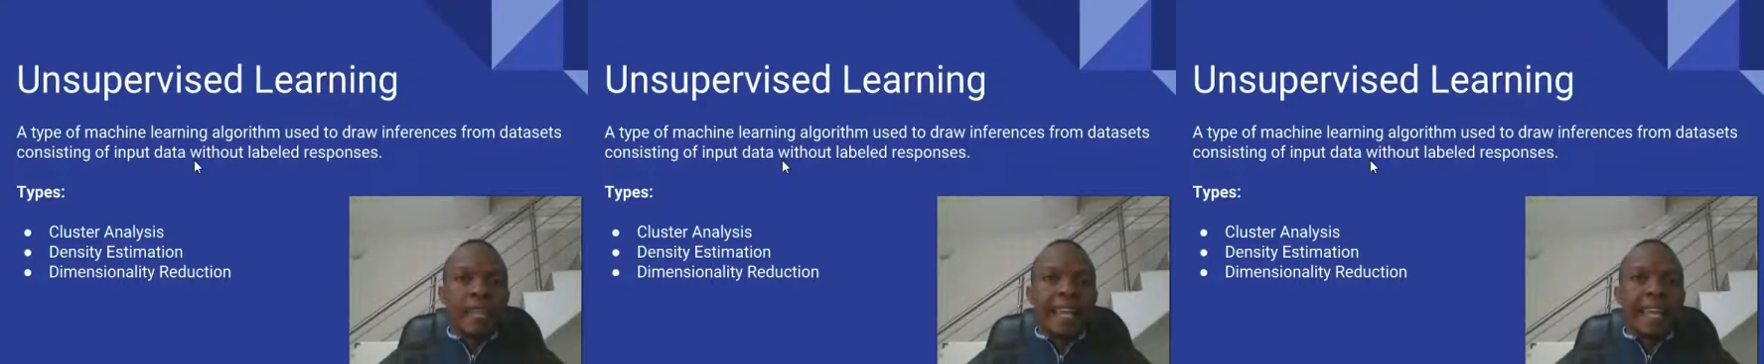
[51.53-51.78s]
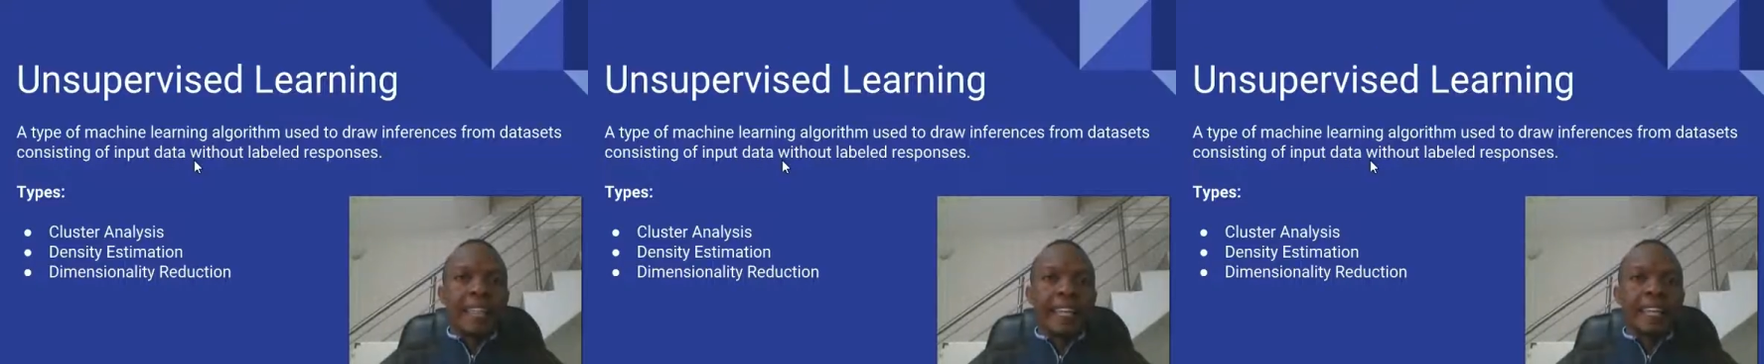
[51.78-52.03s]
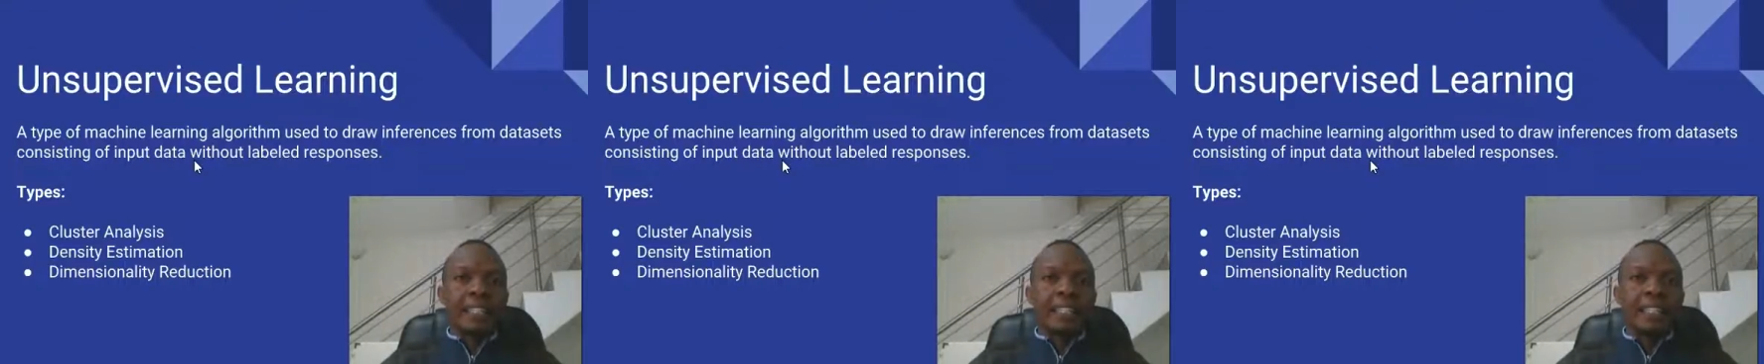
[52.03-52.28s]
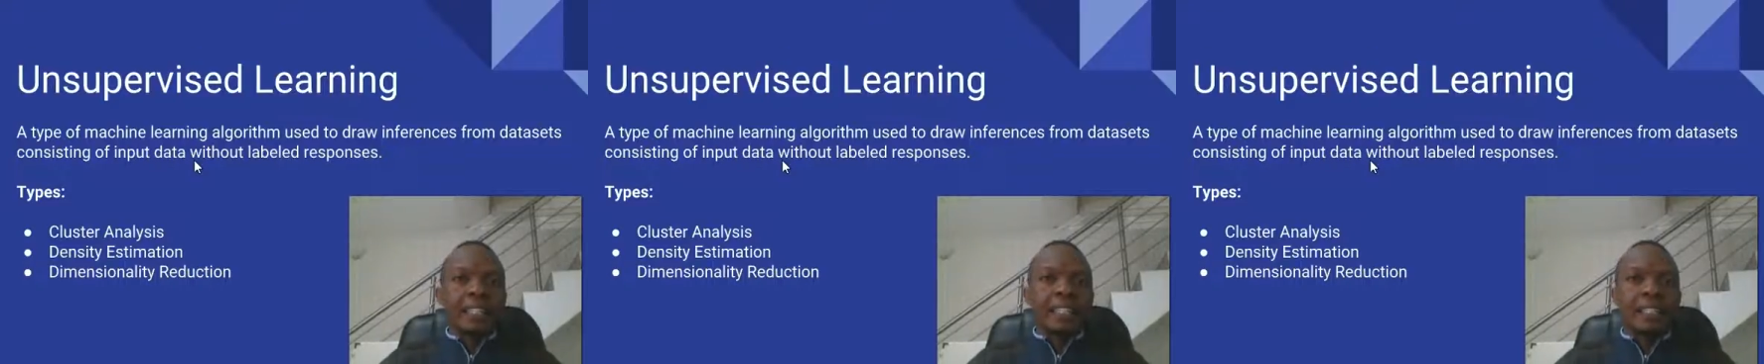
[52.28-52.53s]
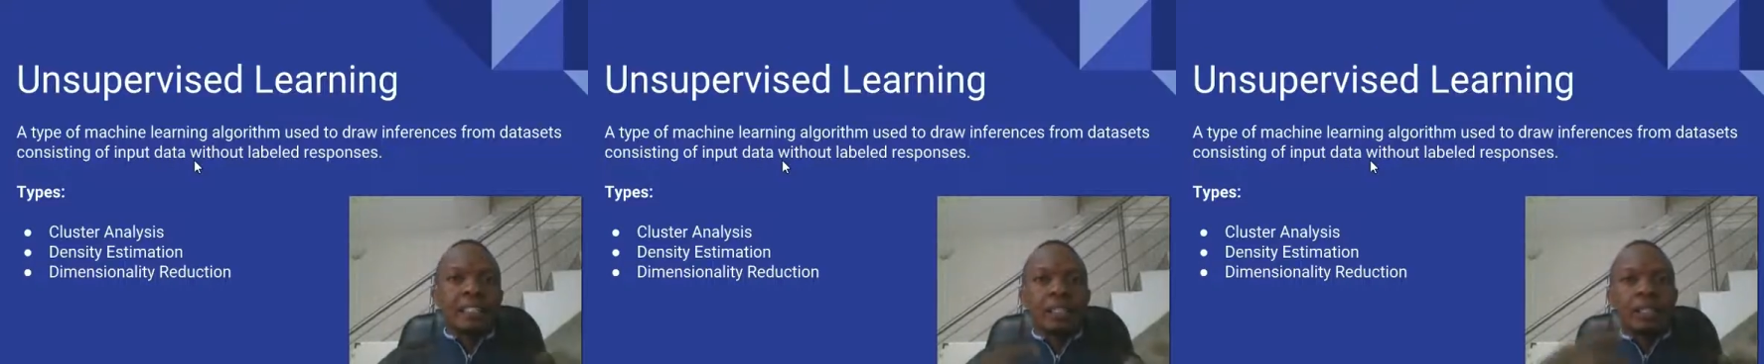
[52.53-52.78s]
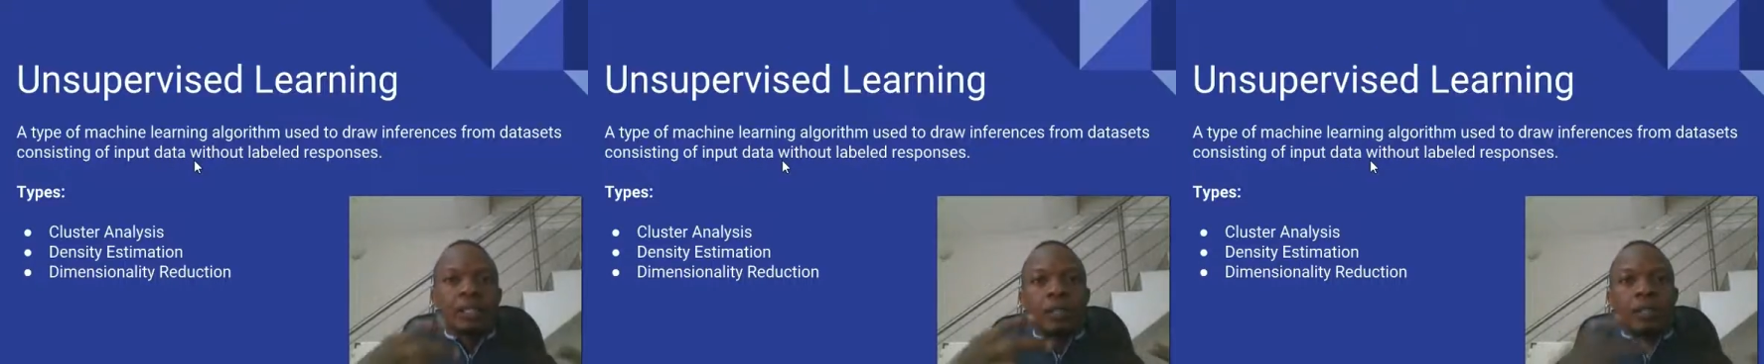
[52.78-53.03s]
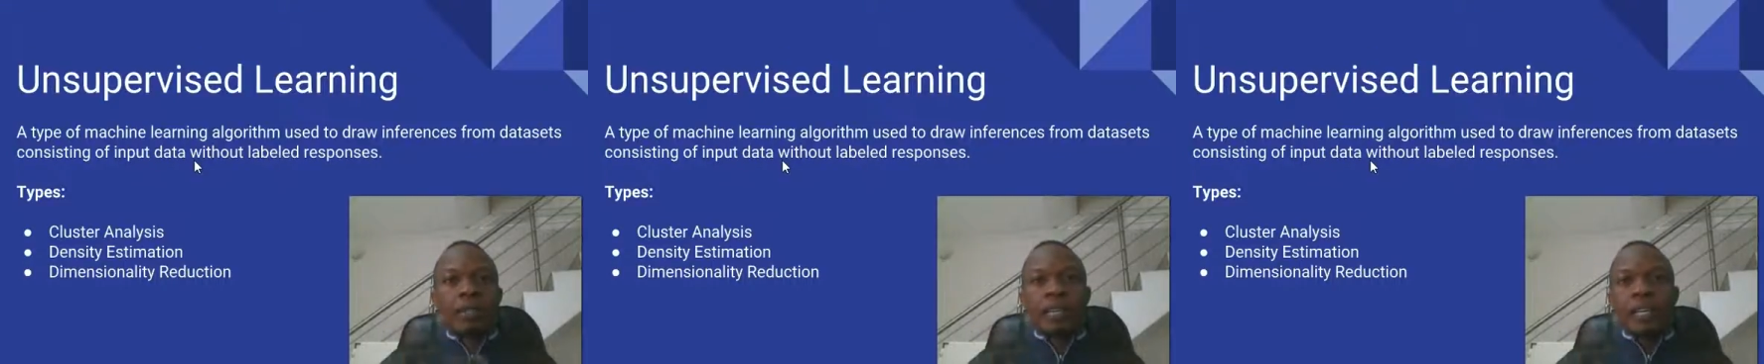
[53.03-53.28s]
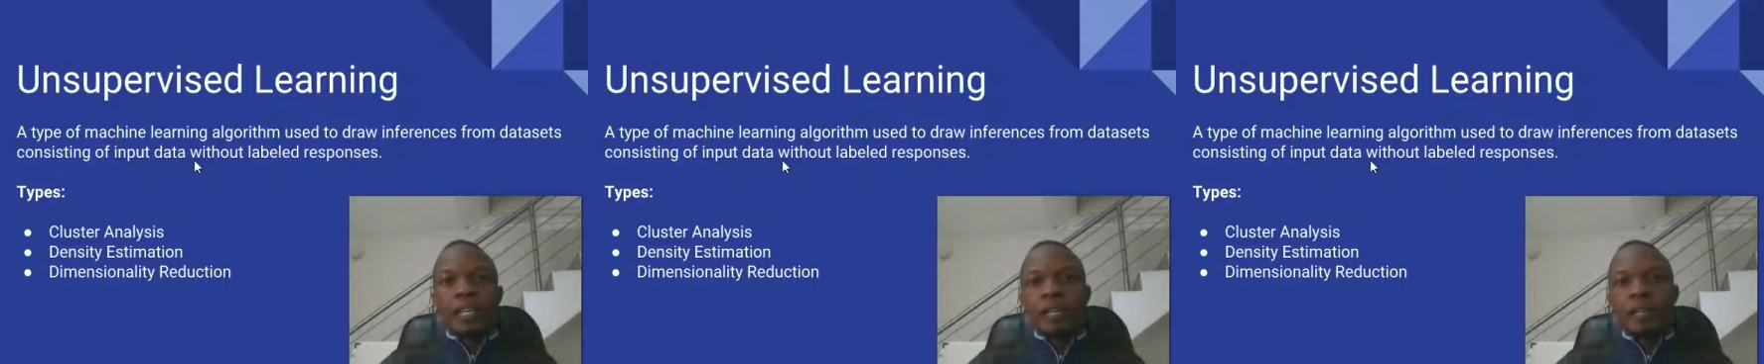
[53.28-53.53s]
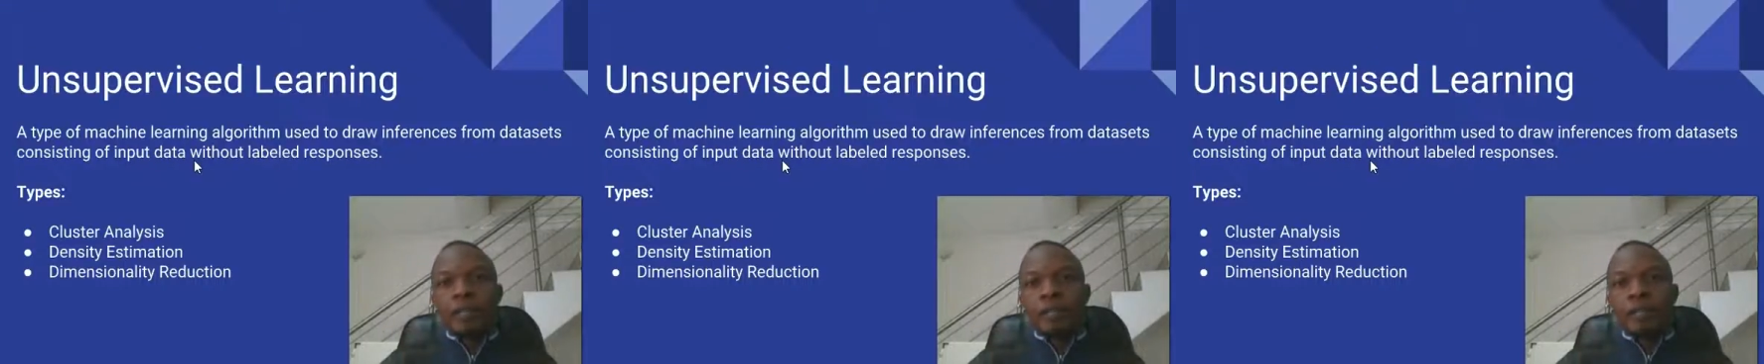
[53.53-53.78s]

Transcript: And then this software